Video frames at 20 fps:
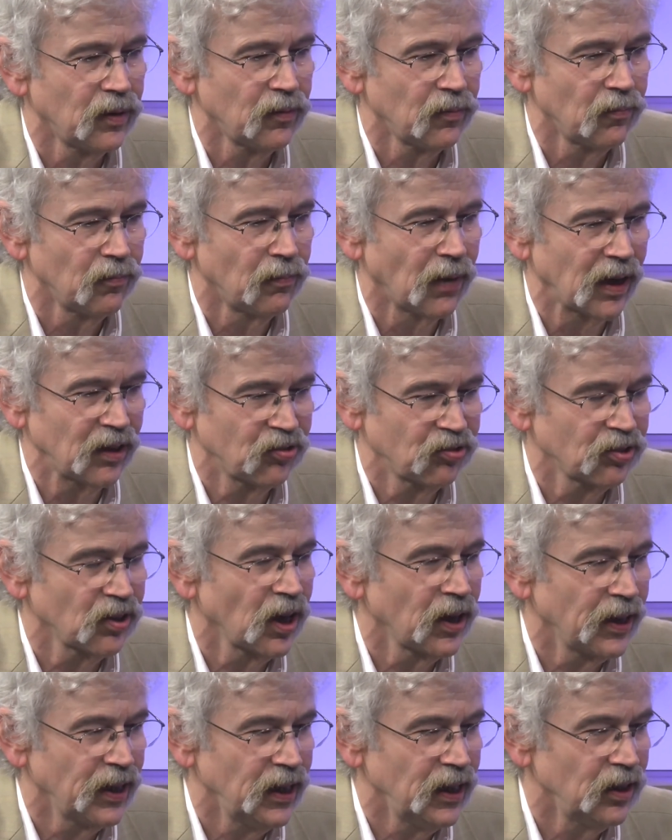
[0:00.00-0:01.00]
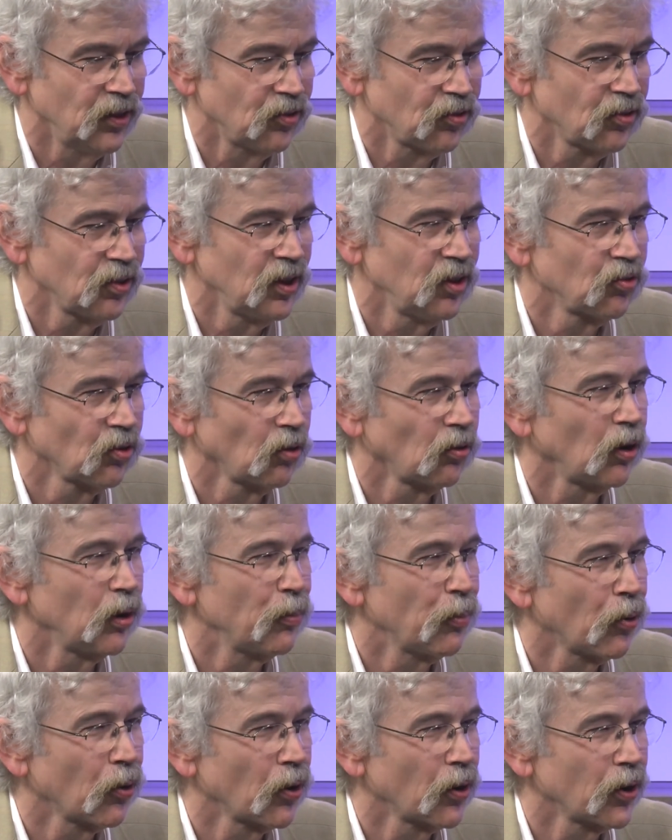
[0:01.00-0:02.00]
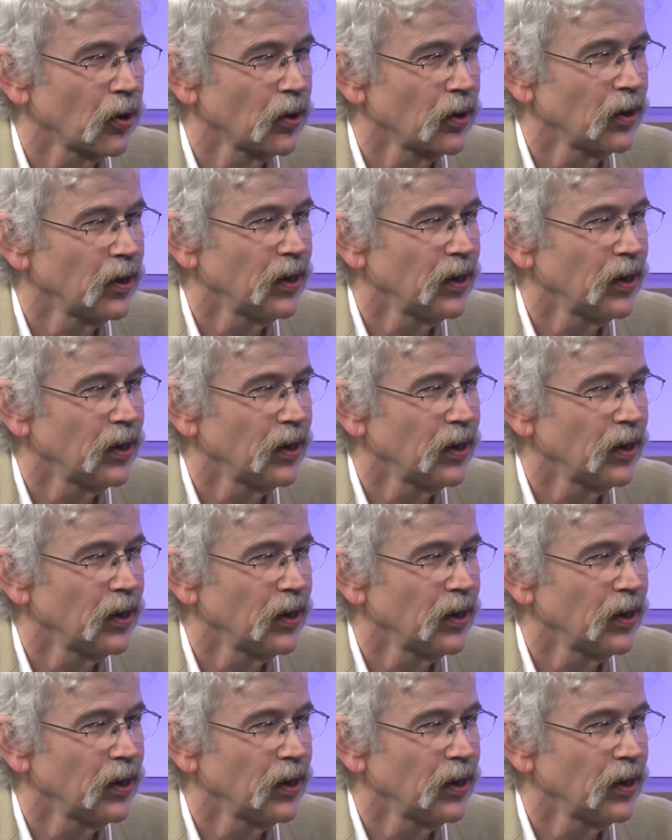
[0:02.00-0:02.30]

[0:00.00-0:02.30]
my son eats. He's a reporter,